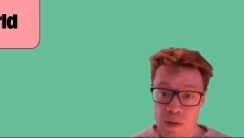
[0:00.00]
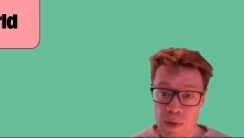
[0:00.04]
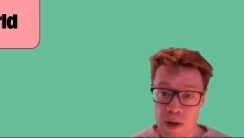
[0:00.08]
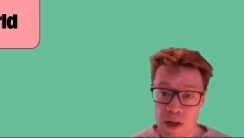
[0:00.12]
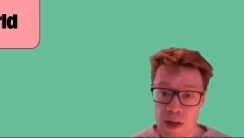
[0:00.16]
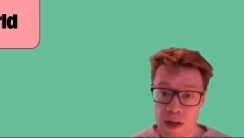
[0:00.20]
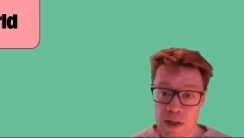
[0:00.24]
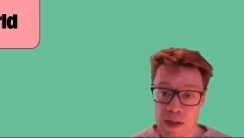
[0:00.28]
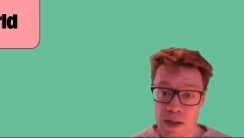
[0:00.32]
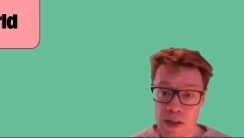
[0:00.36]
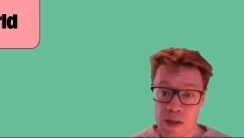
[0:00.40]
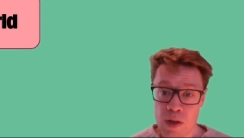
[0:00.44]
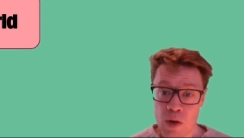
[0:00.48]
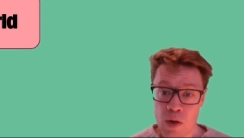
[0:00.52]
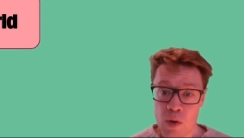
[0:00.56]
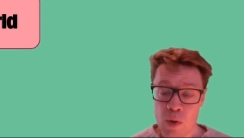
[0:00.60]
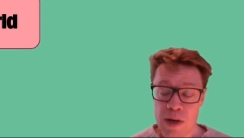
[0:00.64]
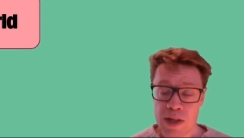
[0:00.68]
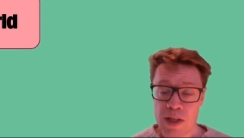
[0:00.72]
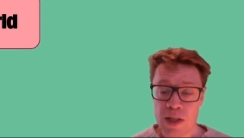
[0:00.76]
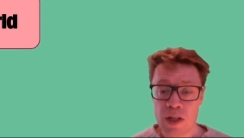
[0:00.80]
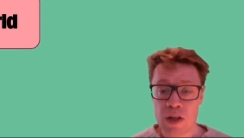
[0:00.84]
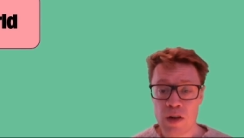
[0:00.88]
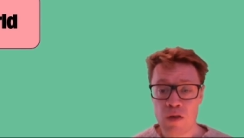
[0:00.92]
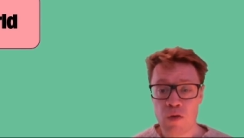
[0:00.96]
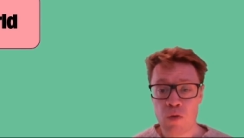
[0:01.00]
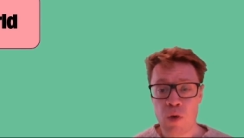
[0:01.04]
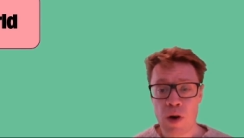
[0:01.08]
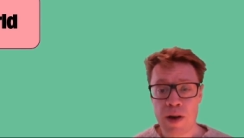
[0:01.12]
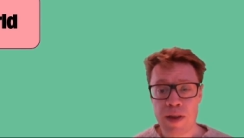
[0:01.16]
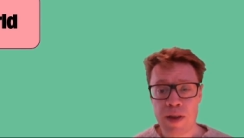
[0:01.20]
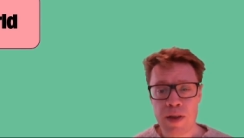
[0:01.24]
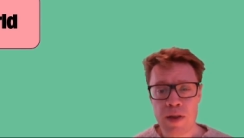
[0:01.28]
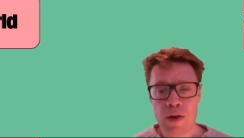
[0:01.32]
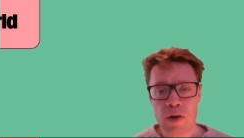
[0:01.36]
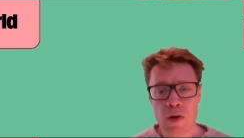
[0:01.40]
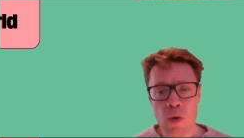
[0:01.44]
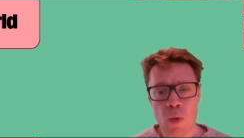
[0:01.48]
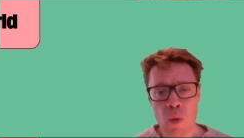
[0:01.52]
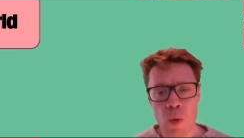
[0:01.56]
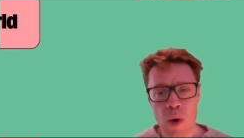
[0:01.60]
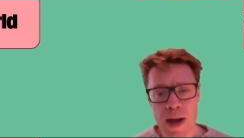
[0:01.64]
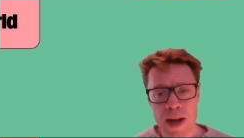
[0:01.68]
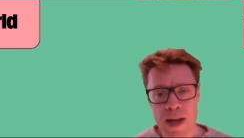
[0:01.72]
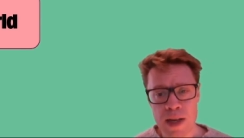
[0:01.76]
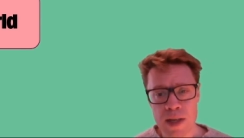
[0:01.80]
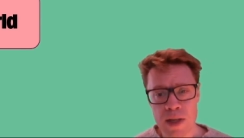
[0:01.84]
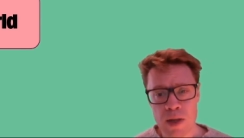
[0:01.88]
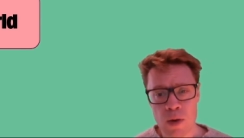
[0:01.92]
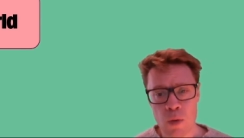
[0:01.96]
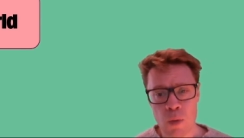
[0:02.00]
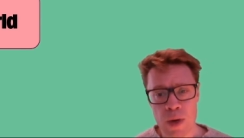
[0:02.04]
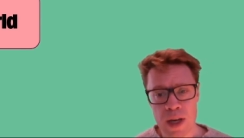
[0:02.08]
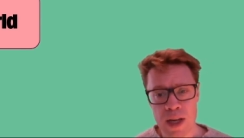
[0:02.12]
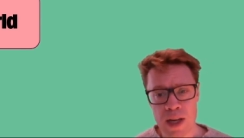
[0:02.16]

makers is the question of whether there are ways that we